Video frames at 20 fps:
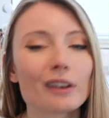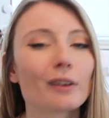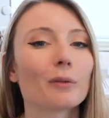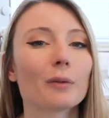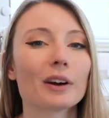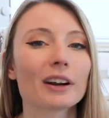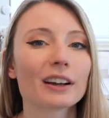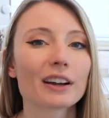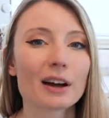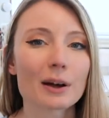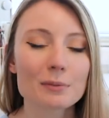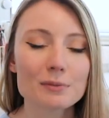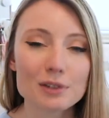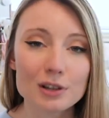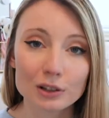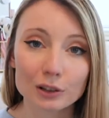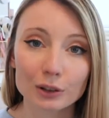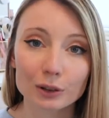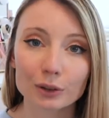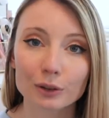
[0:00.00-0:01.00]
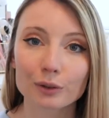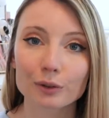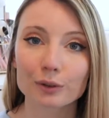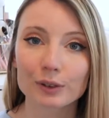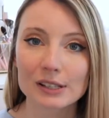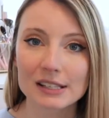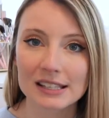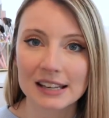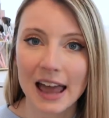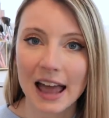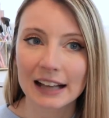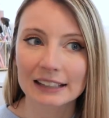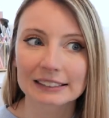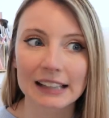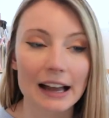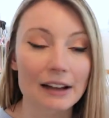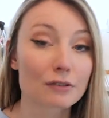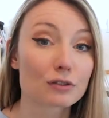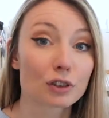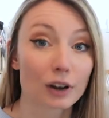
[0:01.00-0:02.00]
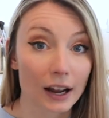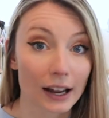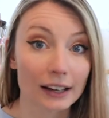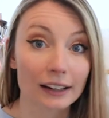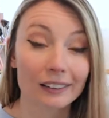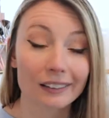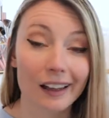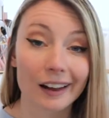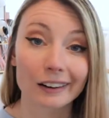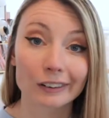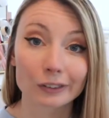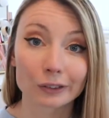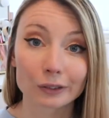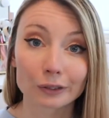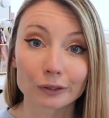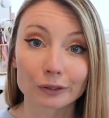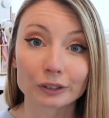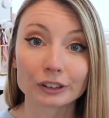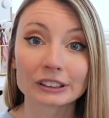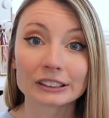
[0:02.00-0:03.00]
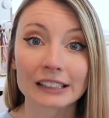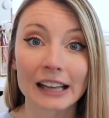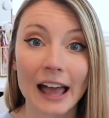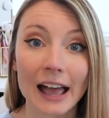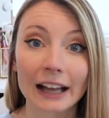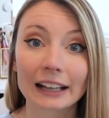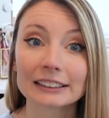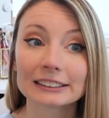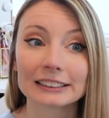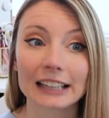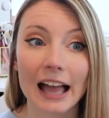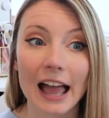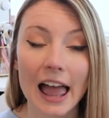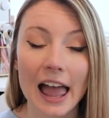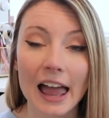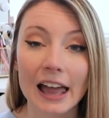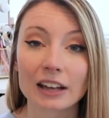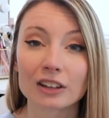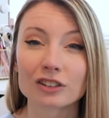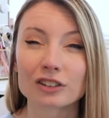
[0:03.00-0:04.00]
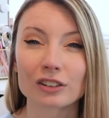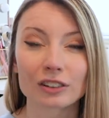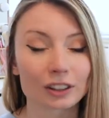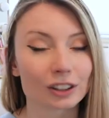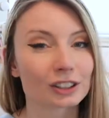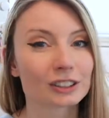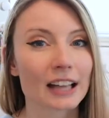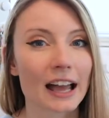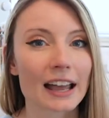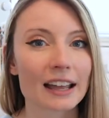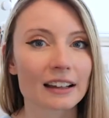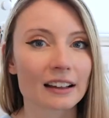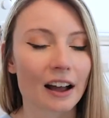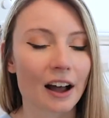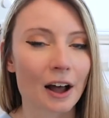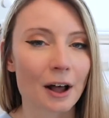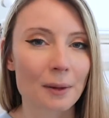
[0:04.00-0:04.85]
When it comes to gluten-free snacks, I've tried a lot of gluten-free snacks, and because I